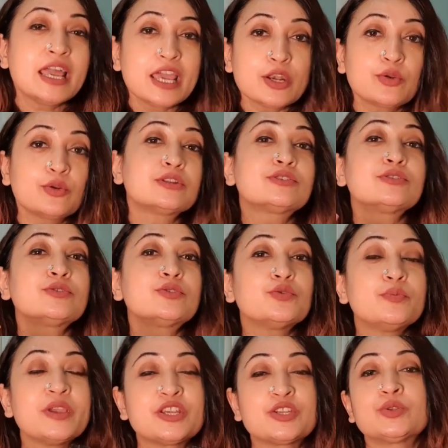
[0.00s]
and also to
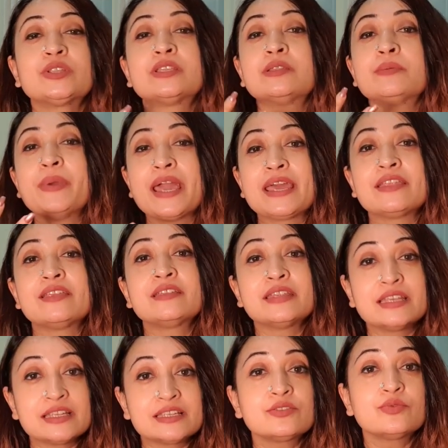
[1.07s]
make sure that the barrier
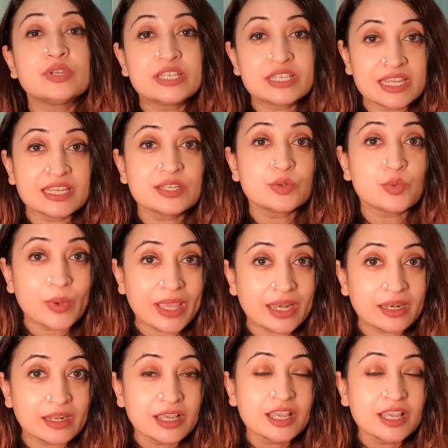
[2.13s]
is retained well.